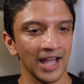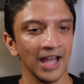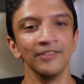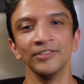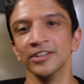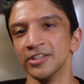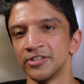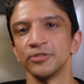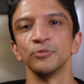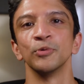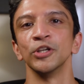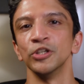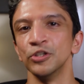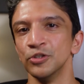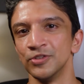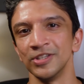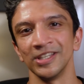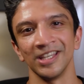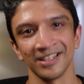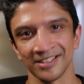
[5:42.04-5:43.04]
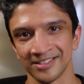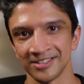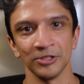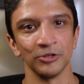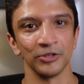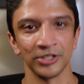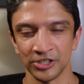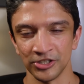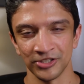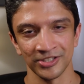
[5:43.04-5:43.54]
And this is where using
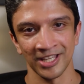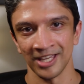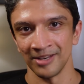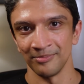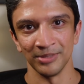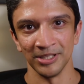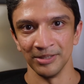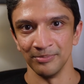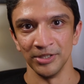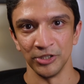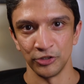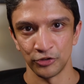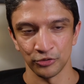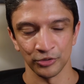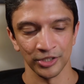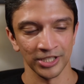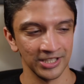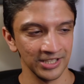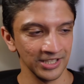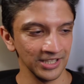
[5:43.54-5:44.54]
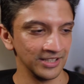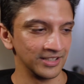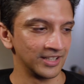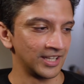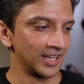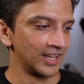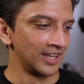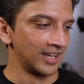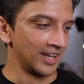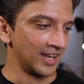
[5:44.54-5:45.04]
Excel just can be a bit tricky.
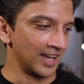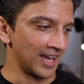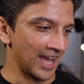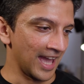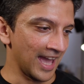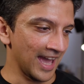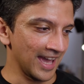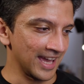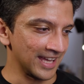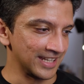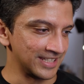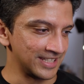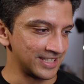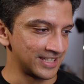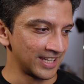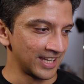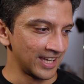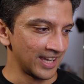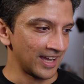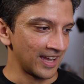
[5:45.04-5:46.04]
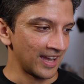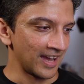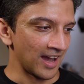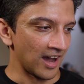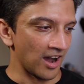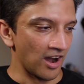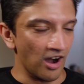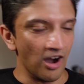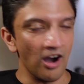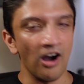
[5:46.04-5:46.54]
And
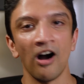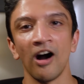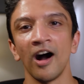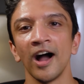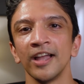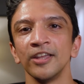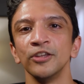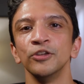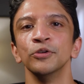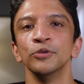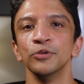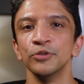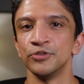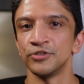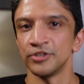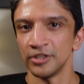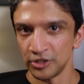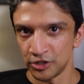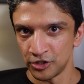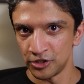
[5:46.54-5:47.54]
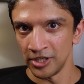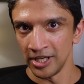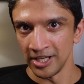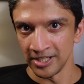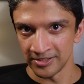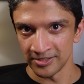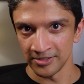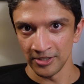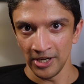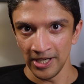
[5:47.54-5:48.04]
I use
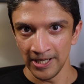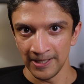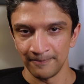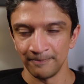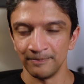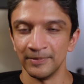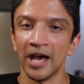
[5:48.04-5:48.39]
ShareSite.